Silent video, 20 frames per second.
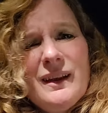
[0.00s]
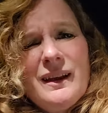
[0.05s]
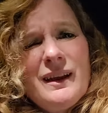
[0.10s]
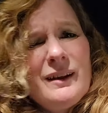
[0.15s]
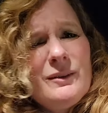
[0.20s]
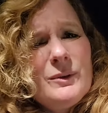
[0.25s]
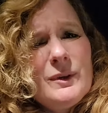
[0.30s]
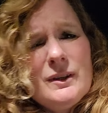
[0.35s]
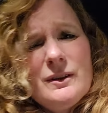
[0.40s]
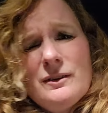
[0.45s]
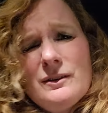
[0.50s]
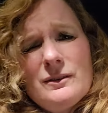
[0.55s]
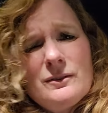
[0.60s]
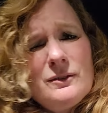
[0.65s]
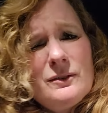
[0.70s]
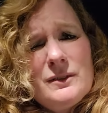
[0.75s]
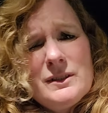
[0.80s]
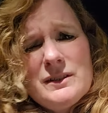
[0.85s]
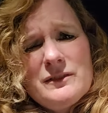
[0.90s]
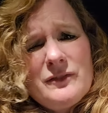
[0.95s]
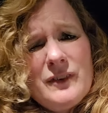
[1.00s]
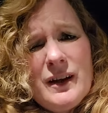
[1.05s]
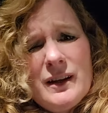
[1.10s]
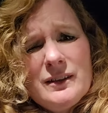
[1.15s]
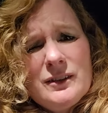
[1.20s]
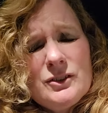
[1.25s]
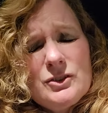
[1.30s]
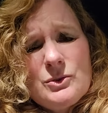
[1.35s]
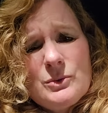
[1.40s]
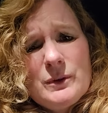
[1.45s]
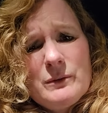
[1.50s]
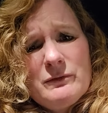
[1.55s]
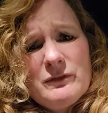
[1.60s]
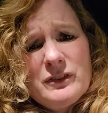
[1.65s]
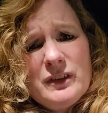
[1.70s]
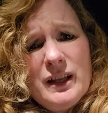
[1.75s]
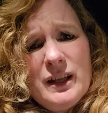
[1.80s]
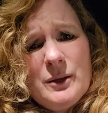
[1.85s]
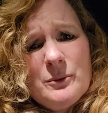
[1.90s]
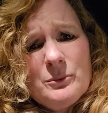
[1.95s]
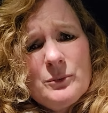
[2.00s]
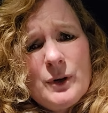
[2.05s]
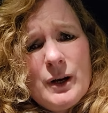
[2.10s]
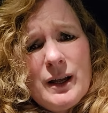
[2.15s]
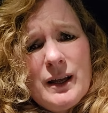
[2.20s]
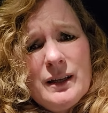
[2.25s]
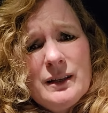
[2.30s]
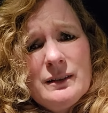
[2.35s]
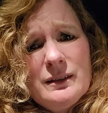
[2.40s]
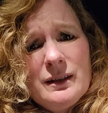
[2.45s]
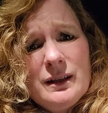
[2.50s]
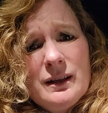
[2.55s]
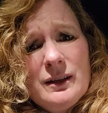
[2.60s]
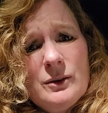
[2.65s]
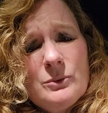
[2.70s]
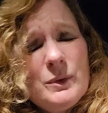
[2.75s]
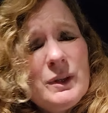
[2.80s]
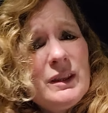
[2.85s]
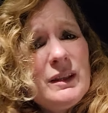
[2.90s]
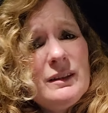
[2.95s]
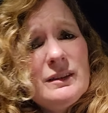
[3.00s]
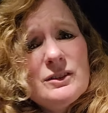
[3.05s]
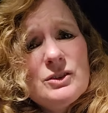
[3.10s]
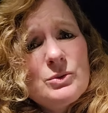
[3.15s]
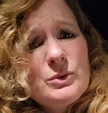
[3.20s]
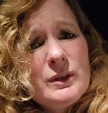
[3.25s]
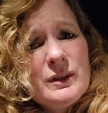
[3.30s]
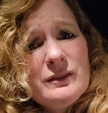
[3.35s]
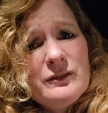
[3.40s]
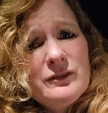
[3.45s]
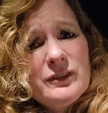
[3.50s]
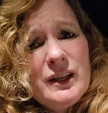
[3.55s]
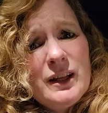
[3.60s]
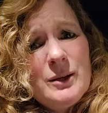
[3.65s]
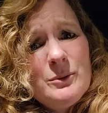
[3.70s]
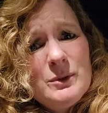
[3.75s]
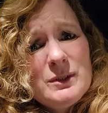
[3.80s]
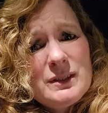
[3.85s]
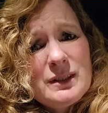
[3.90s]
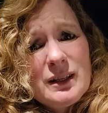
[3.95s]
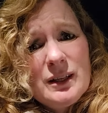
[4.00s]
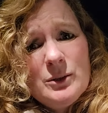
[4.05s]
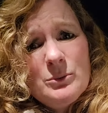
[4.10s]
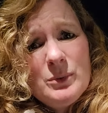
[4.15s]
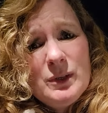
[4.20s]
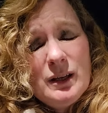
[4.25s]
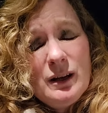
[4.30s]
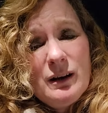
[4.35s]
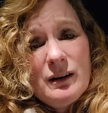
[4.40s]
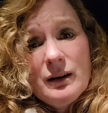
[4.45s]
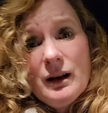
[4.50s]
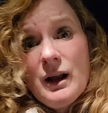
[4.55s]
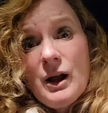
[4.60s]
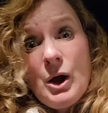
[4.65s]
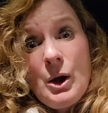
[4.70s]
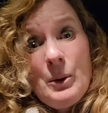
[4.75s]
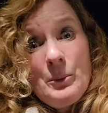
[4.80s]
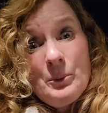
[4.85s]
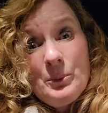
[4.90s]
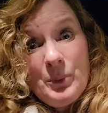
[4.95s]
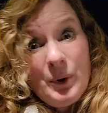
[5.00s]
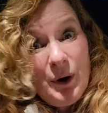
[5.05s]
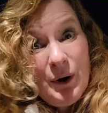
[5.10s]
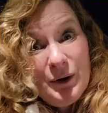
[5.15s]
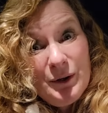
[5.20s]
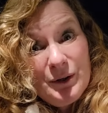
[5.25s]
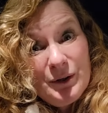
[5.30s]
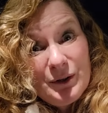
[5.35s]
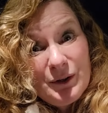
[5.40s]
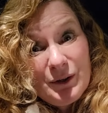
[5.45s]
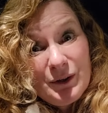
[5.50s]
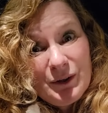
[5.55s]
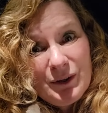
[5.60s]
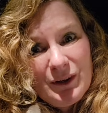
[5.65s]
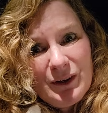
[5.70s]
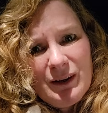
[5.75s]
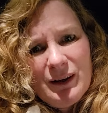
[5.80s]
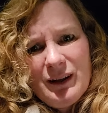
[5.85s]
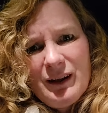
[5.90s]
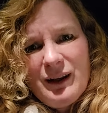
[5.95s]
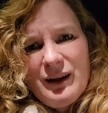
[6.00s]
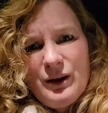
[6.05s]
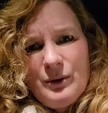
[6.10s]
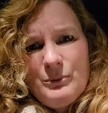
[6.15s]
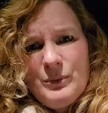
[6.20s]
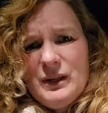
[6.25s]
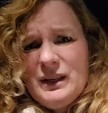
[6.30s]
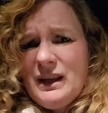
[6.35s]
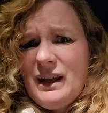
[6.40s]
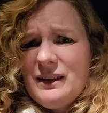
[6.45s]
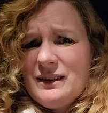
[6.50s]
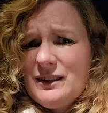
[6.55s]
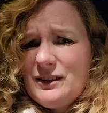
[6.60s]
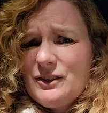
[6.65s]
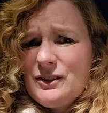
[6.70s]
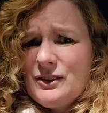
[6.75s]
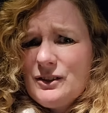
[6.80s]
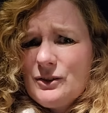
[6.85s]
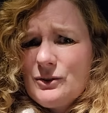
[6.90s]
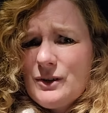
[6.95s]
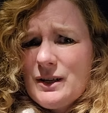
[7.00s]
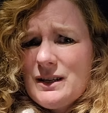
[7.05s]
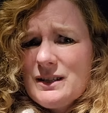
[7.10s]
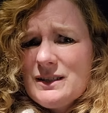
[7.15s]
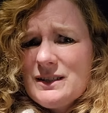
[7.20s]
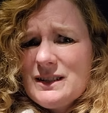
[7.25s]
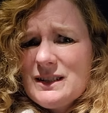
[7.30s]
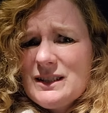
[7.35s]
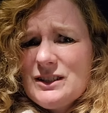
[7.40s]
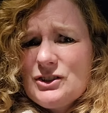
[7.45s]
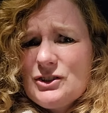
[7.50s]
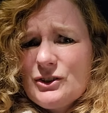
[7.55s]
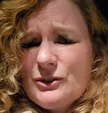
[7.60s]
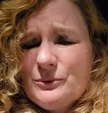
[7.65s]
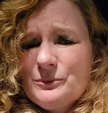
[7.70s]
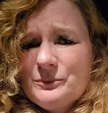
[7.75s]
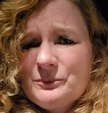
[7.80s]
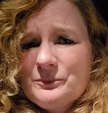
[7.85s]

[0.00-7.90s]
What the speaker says: And we don't always find our twin flame, right? We think the twin flame is going to be our partner, but yet they're the greatest teacher.